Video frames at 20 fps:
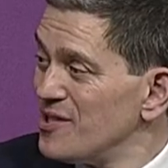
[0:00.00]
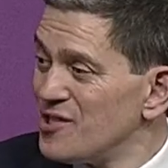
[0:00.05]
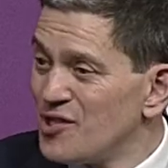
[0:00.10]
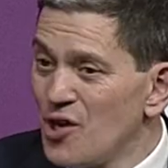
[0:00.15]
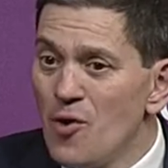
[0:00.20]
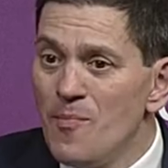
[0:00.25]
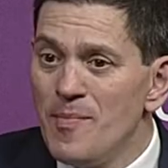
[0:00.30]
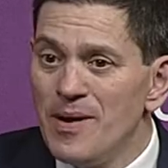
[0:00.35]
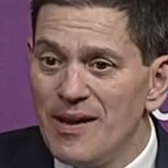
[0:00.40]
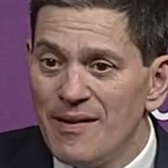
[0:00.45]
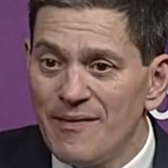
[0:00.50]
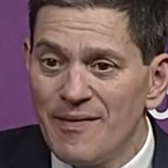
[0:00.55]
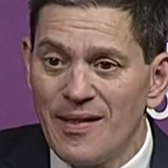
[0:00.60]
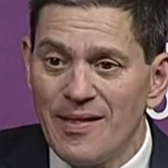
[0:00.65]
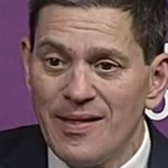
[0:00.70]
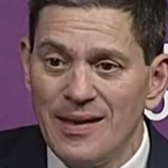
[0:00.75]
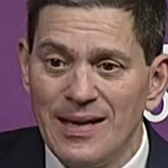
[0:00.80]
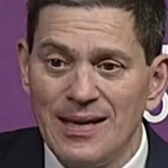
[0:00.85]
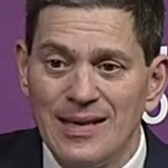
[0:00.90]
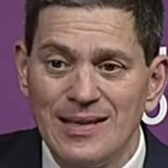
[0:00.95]
So many of
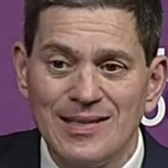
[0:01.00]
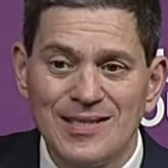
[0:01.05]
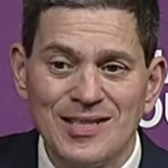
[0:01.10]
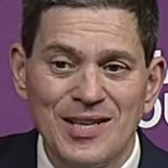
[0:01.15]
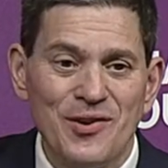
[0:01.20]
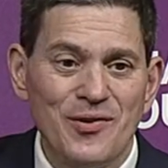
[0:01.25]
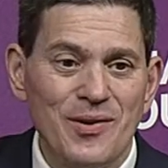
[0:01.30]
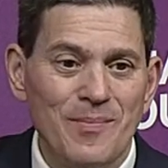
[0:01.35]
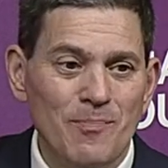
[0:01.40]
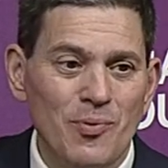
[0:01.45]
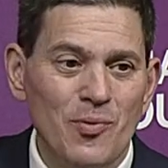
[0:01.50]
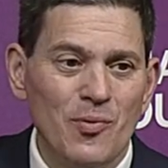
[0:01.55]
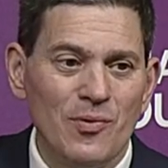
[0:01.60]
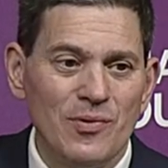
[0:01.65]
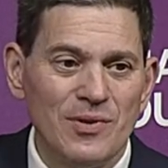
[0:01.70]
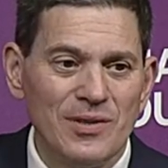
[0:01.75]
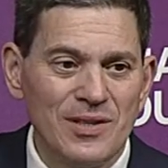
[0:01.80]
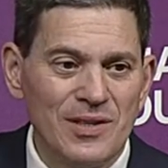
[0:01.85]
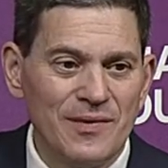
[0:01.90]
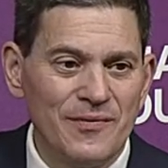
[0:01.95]
the things that are
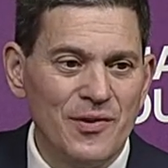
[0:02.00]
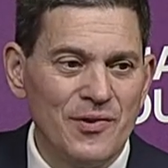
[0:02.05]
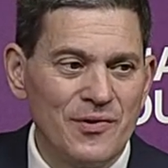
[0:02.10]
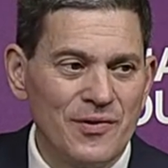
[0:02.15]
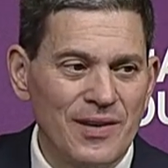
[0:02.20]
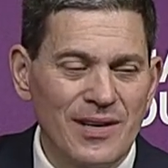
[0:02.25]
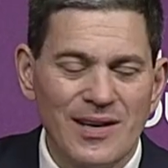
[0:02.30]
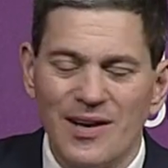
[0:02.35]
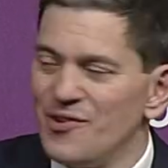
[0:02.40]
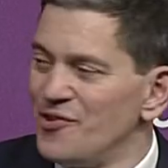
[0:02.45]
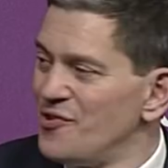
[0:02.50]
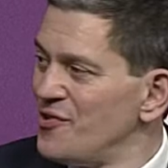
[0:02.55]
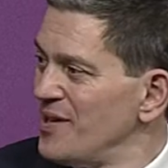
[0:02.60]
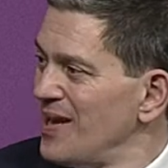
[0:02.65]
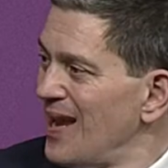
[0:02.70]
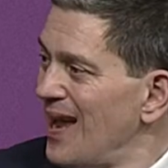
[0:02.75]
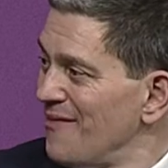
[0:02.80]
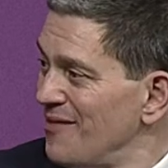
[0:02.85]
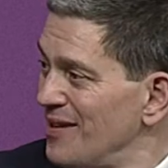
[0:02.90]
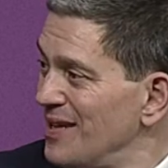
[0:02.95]
important to the future of the
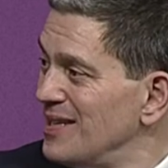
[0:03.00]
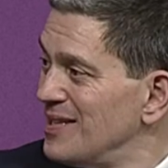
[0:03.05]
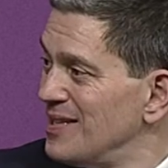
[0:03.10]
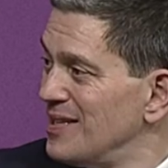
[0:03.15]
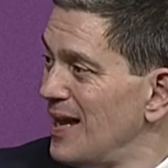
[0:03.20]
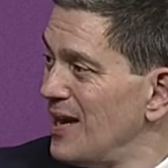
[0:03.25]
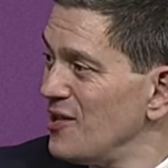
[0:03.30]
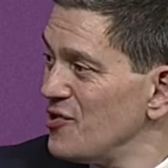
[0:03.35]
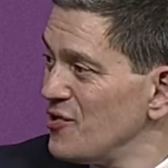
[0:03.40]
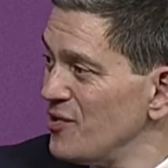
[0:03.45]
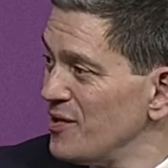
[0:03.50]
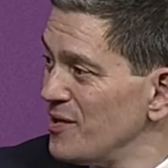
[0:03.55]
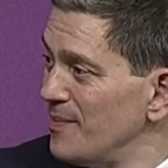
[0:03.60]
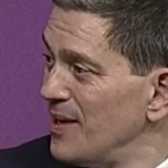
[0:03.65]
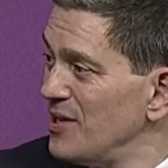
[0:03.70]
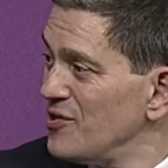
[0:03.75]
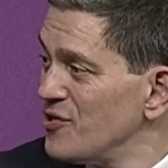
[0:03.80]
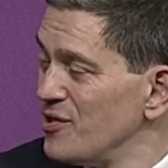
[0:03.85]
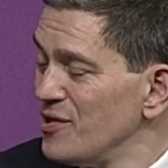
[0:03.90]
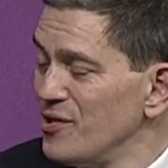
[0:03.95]
country have an international
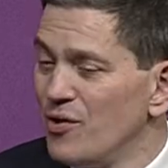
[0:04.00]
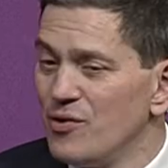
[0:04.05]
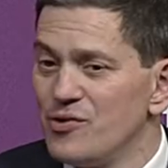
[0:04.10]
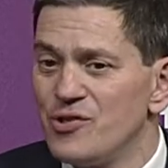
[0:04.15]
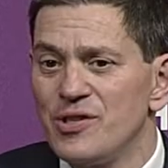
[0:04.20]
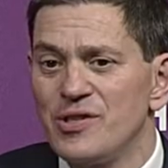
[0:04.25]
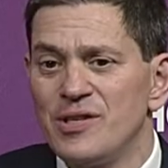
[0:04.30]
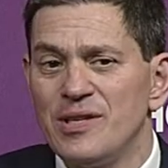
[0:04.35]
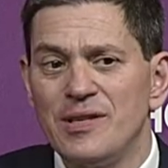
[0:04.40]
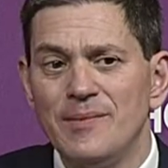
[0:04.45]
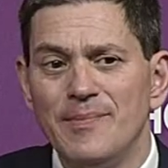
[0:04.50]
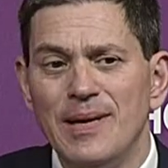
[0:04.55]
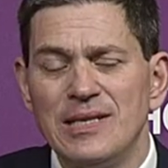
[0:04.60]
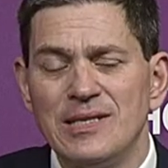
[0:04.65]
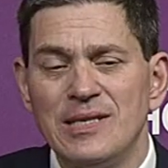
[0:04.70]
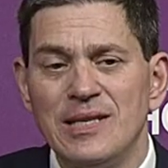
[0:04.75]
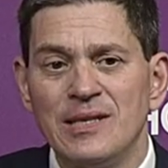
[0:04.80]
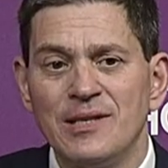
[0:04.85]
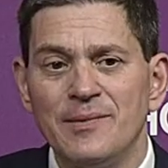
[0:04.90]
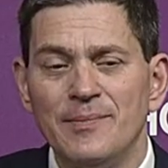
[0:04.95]
dimension, not just a
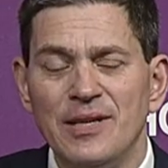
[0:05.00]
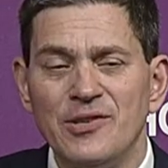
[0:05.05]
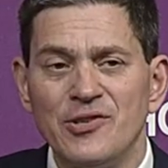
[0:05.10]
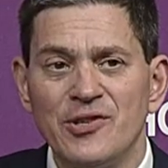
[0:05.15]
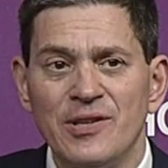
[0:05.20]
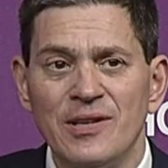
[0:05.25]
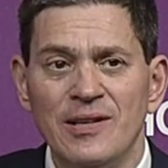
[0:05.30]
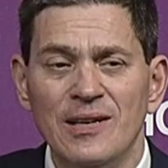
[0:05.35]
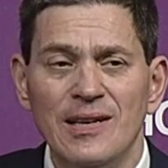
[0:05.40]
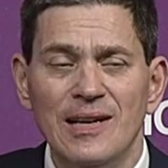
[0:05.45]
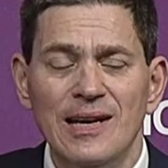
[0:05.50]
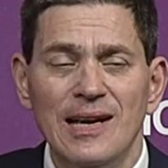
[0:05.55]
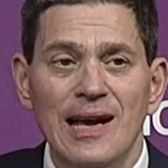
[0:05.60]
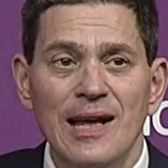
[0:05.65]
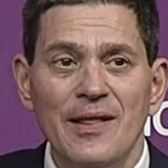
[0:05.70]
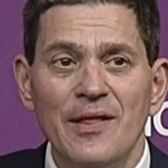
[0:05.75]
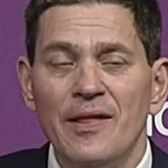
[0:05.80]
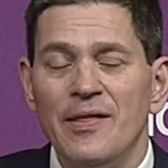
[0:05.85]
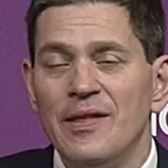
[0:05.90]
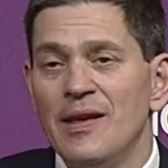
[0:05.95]
domestic dimension.
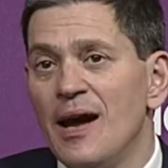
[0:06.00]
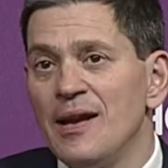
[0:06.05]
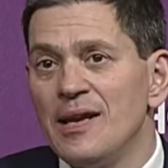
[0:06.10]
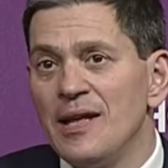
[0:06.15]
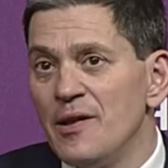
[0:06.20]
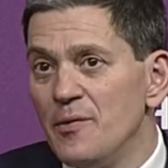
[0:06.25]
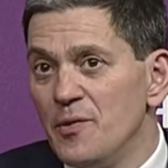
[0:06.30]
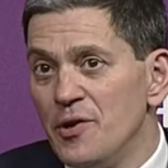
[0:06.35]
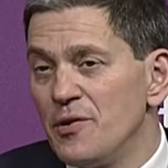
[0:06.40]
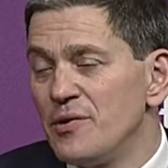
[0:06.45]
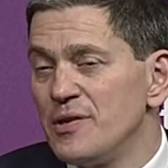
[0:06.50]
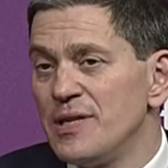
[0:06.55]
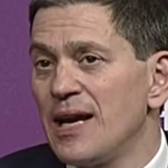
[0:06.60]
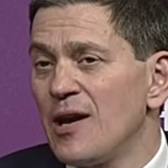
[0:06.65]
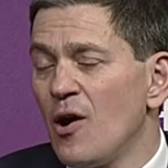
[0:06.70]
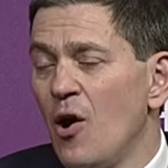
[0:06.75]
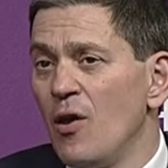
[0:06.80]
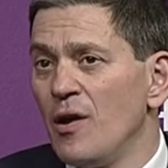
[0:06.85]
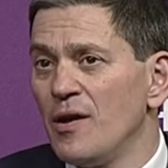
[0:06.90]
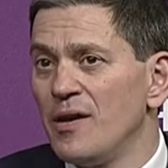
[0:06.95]
That the idea that you can
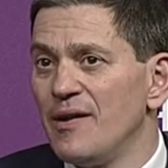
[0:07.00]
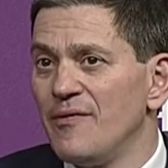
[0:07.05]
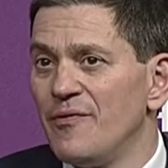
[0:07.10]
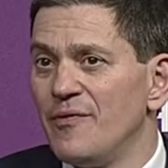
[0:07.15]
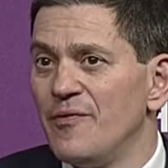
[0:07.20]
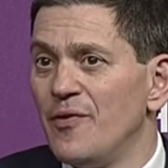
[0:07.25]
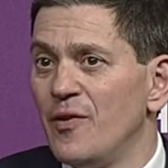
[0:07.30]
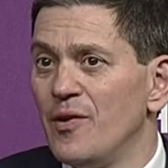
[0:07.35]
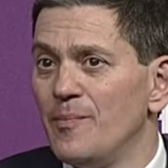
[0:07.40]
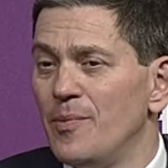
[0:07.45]
take a holiday from